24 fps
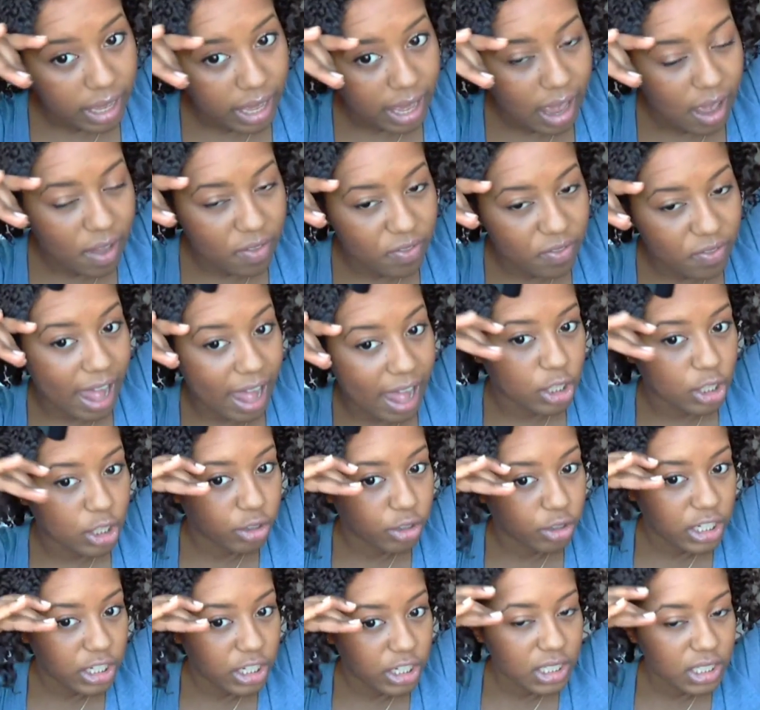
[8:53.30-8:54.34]
and that
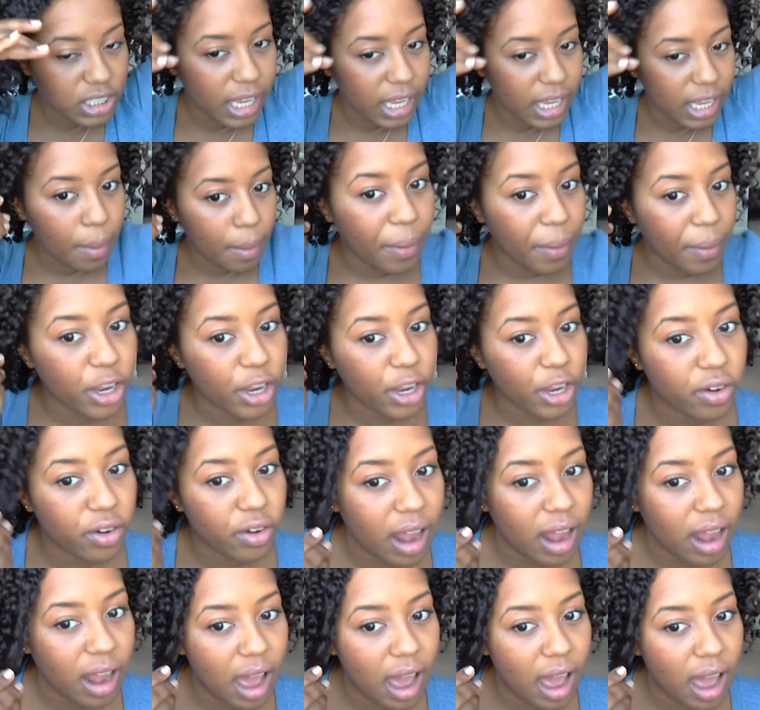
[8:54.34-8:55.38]
stretches it, but you're
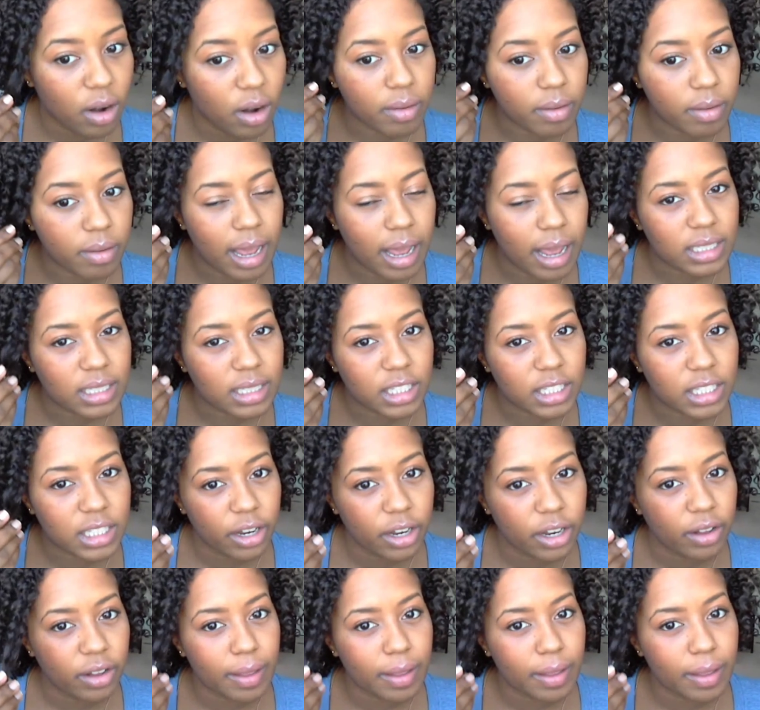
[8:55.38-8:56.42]
not
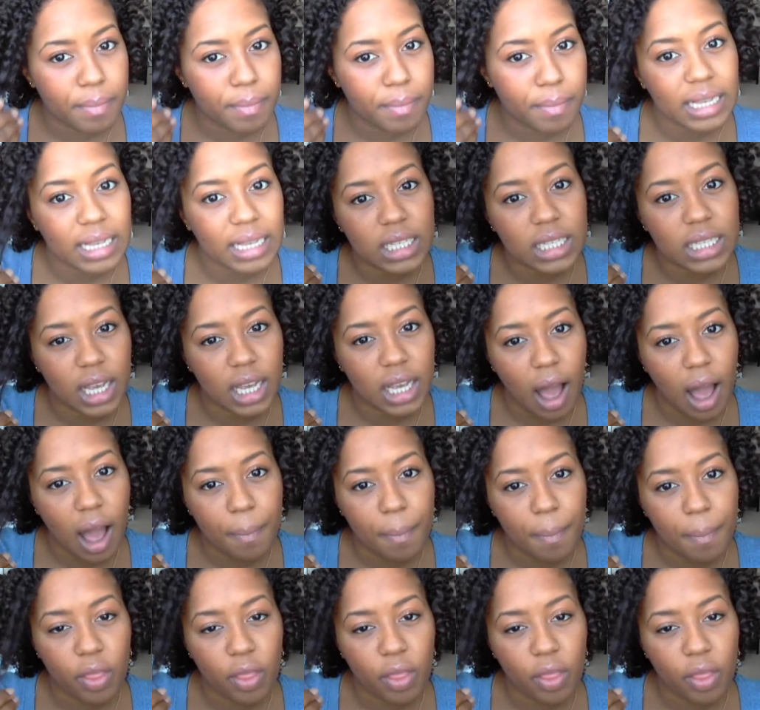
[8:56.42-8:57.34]
necessarily messing up